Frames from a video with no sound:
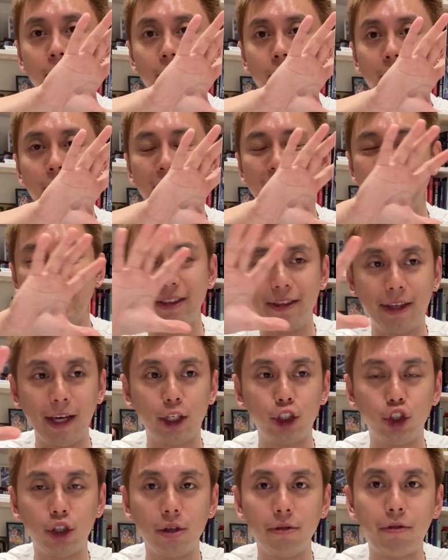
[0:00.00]
an
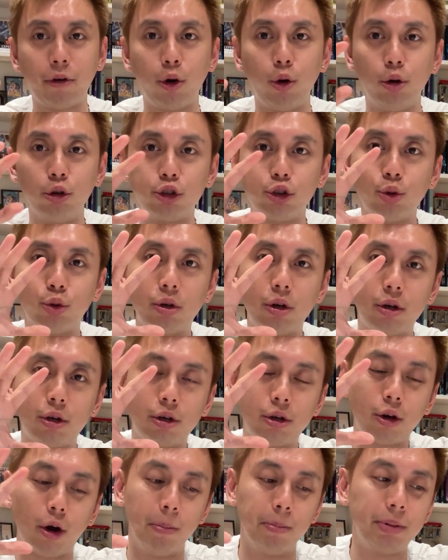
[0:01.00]
addiction for also
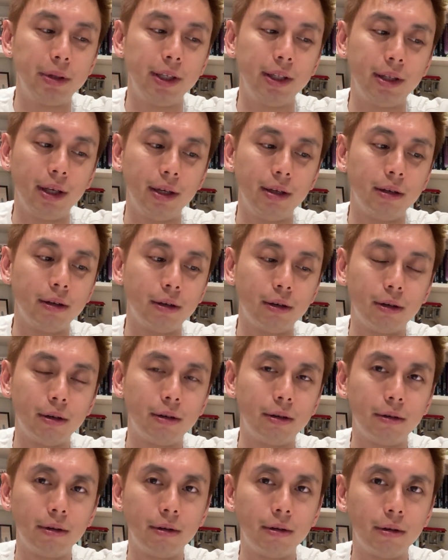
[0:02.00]
completing
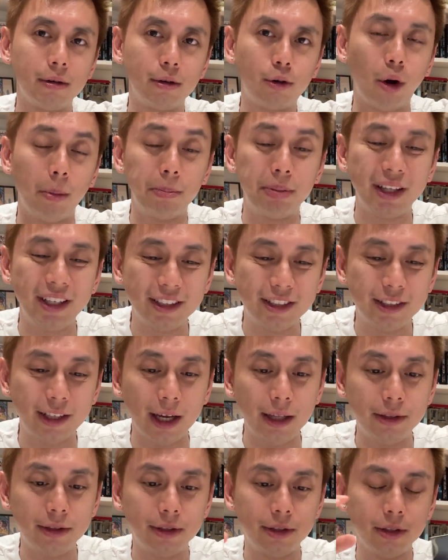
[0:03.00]
complete
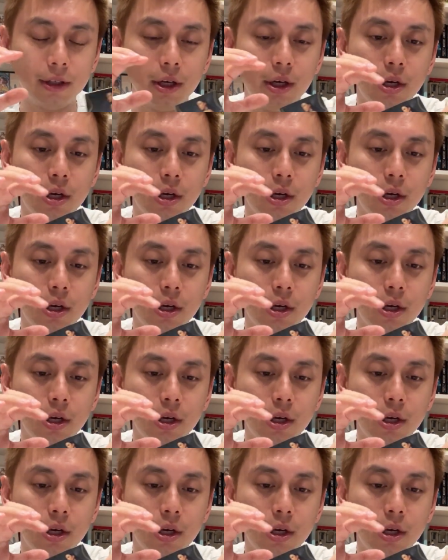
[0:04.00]
sets.